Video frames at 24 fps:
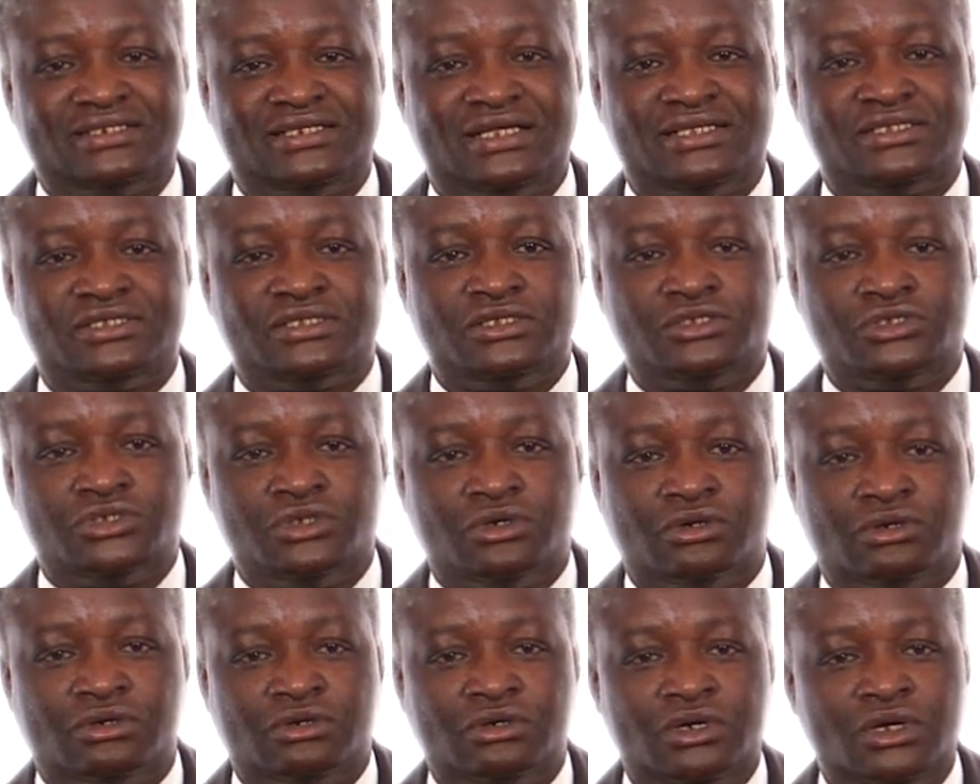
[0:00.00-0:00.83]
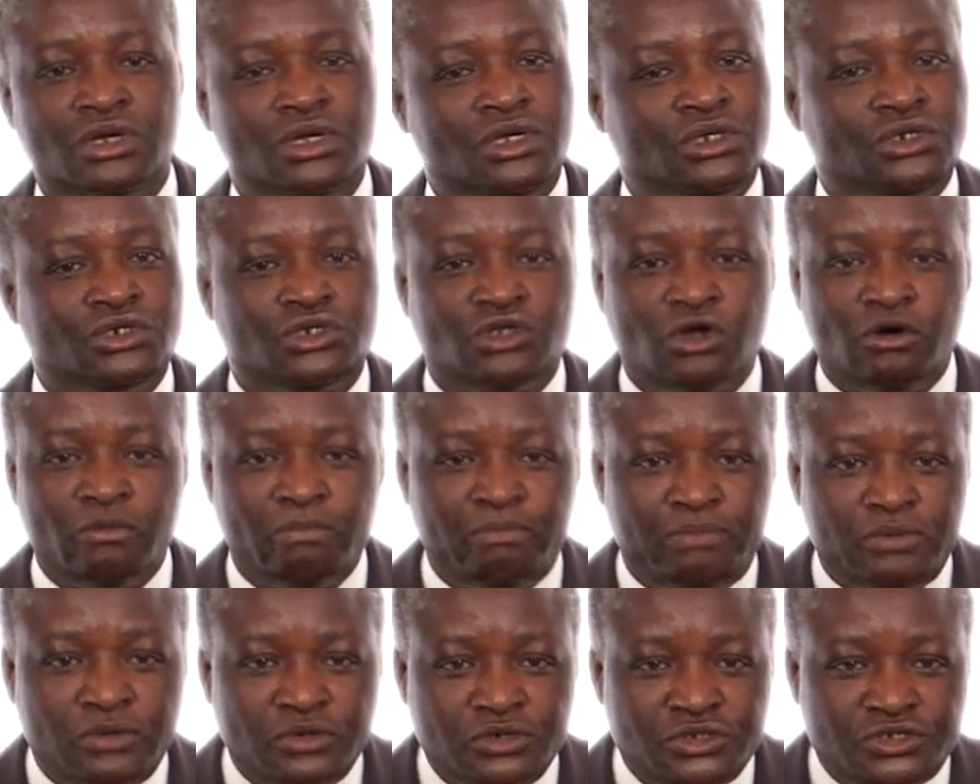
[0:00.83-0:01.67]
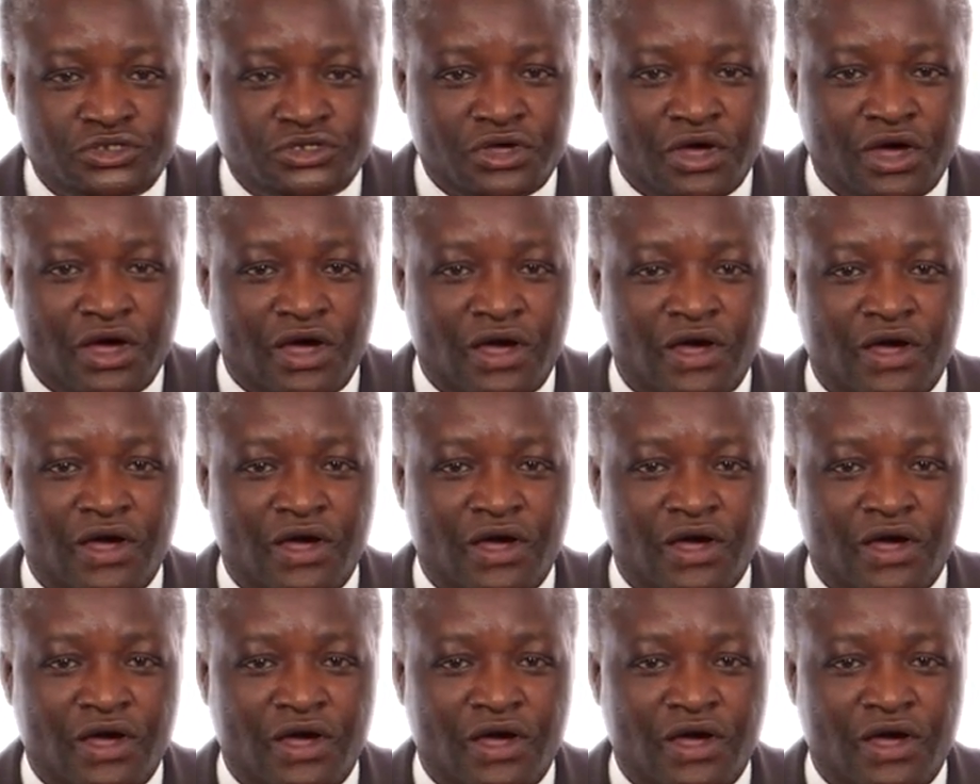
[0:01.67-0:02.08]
including several on the creation,